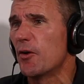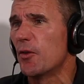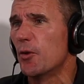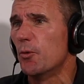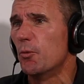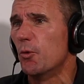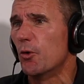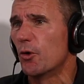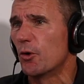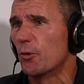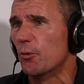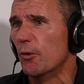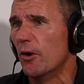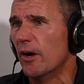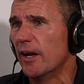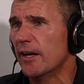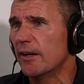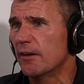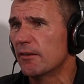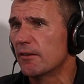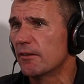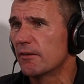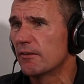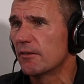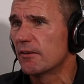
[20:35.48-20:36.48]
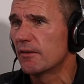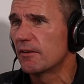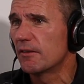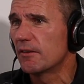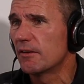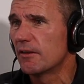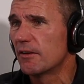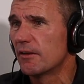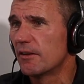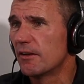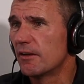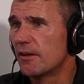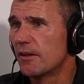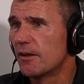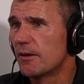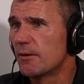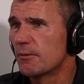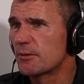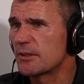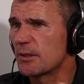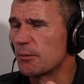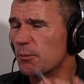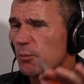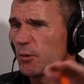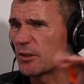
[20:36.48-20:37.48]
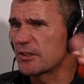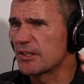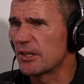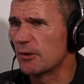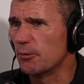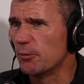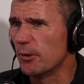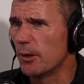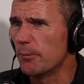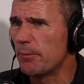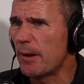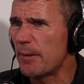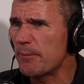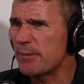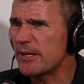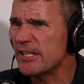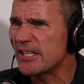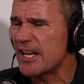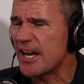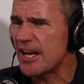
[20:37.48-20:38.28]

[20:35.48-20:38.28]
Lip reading: water, right? Wasn't it a real bumpy day?